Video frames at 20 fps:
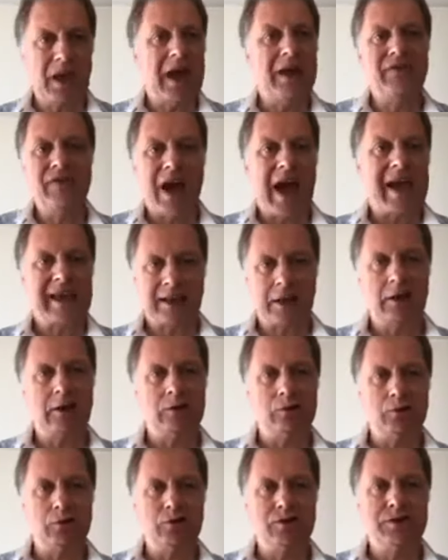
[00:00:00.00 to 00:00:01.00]
And that
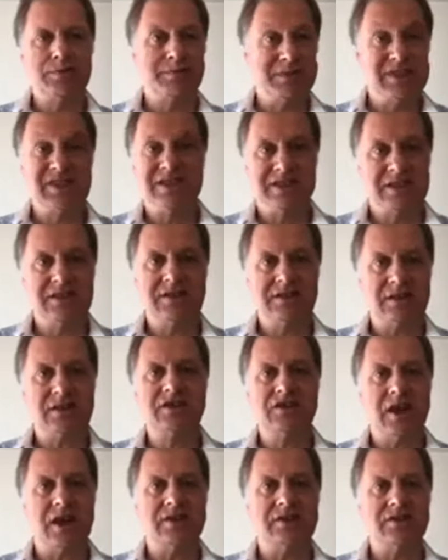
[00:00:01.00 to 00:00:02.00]
includes business
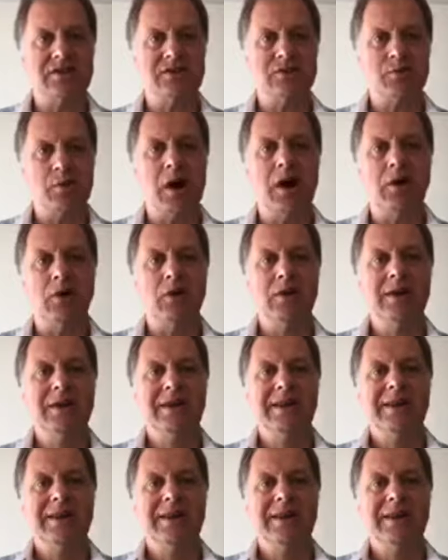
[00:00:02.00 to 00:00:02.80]
success as well.